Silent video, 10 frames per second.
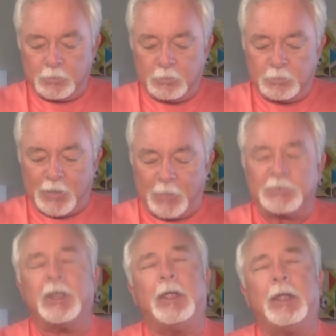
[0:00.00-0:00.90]
So that
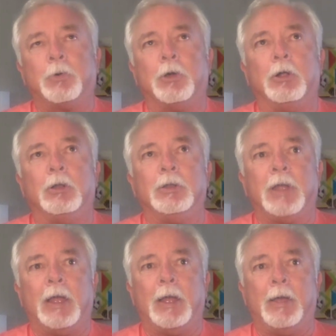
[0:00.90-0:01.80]
was April.
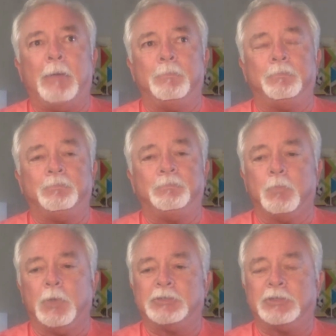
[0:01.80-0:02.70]
Um,
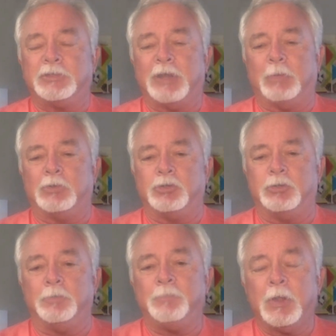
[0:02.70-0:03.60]
what's this now? We're
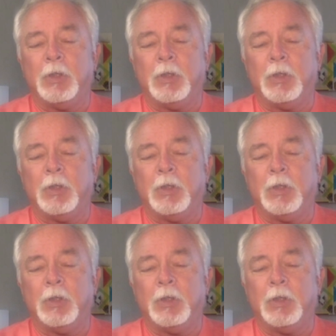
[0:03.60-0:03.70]
June.